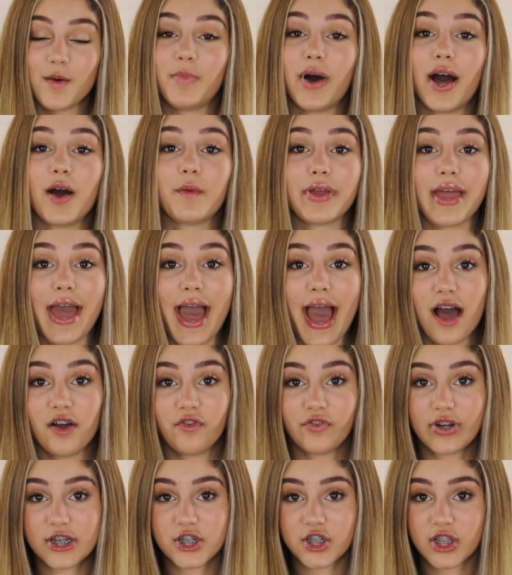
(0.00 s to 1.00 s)
But we
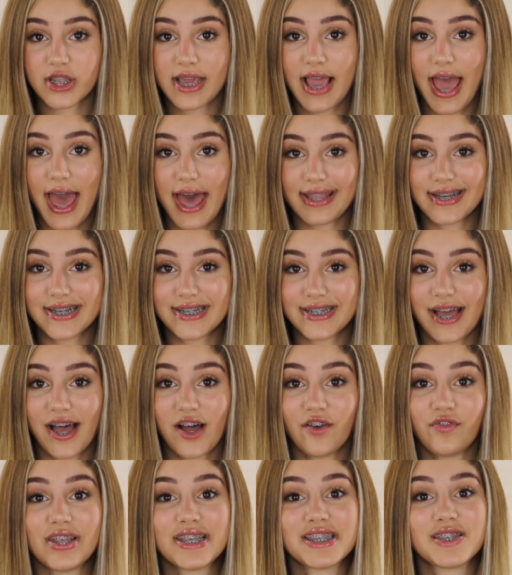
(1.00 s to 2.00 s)
have reached the end
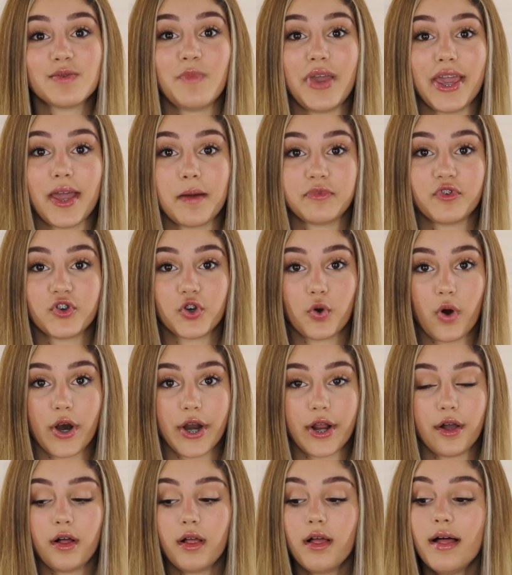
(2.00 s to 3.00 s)
of this makeup
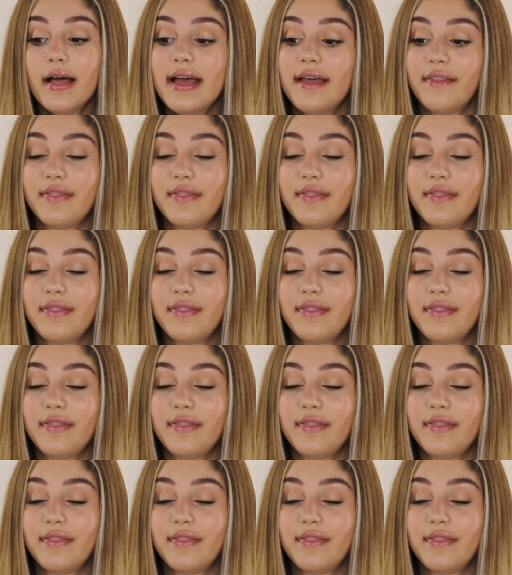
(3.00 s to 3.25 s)
tutorial.